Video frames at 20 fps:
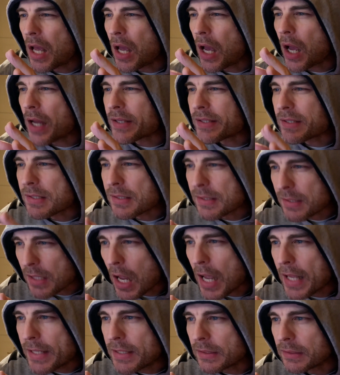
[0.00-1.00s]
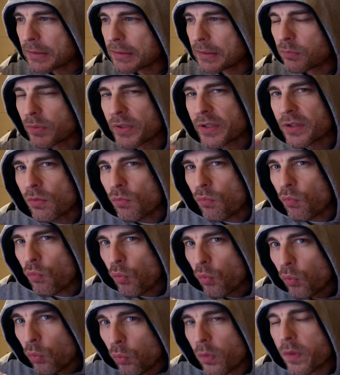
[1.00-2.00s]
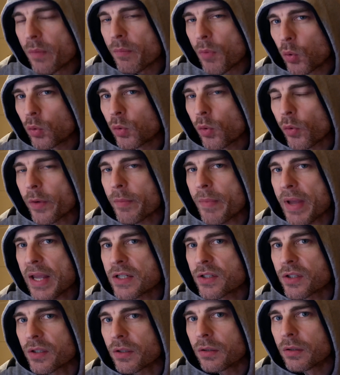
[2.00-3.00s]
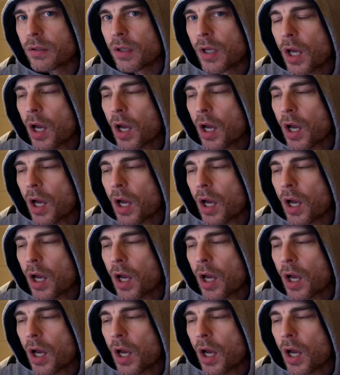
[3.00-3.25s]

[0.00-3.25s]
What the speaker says: I decided with the rule them all automation,